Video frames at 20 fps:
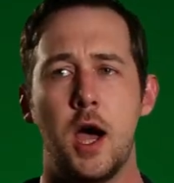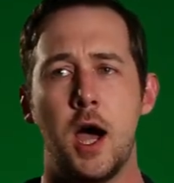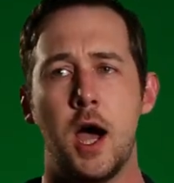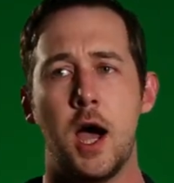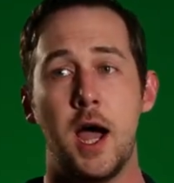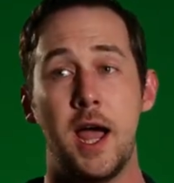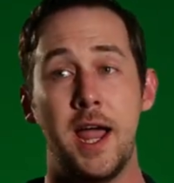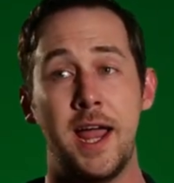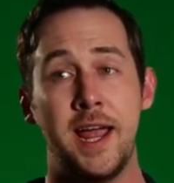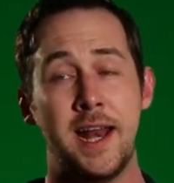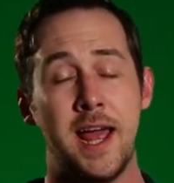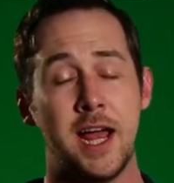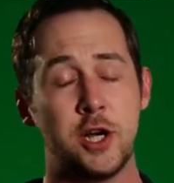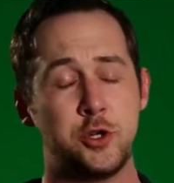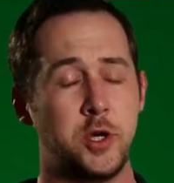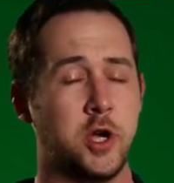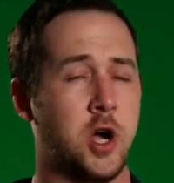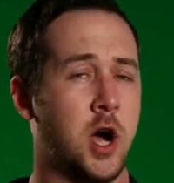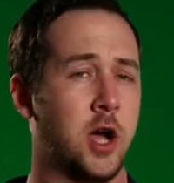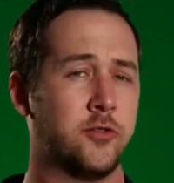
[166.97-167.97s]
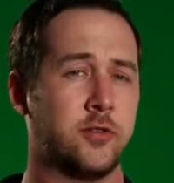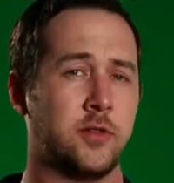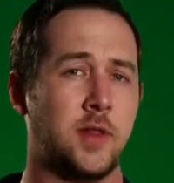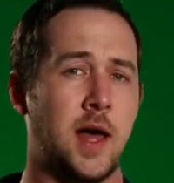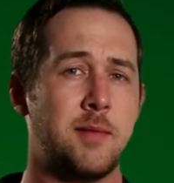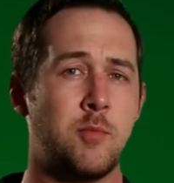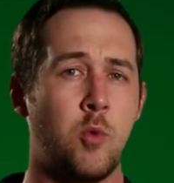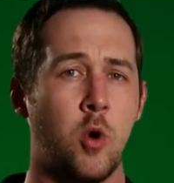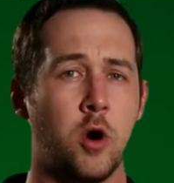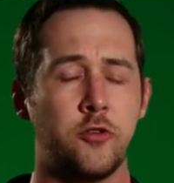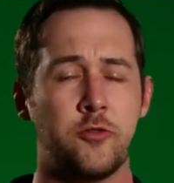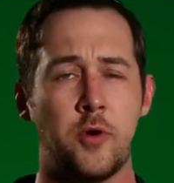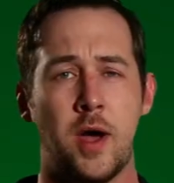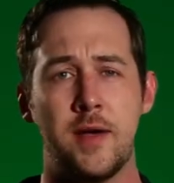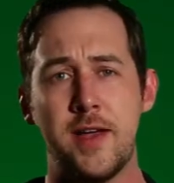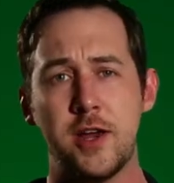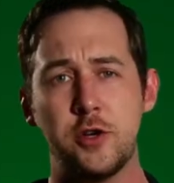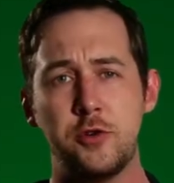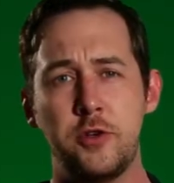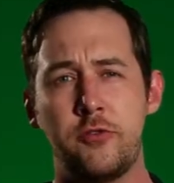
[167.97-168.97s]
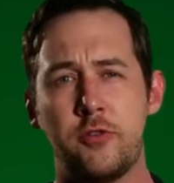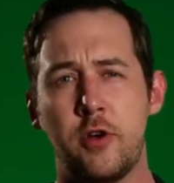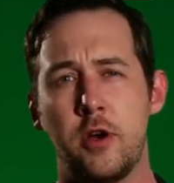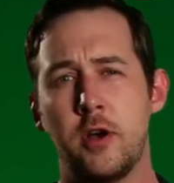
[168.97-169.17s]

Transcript: and actually cost a lot more. So I've actually